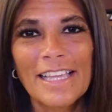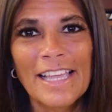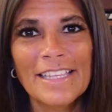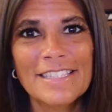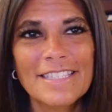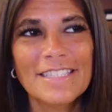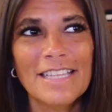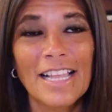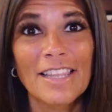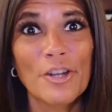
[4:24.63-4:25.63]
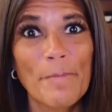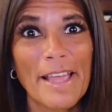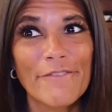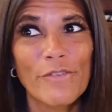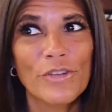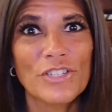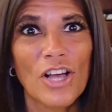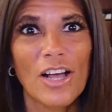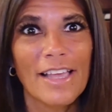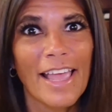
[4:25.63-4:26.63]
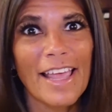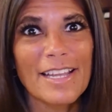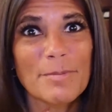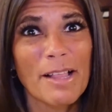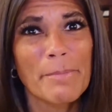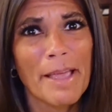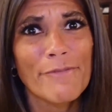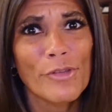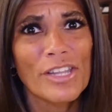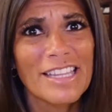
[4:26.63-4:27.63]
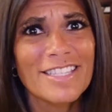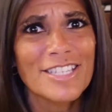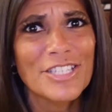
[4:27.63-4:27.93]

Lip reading: it's a little painful to talk and it's probably painful to listen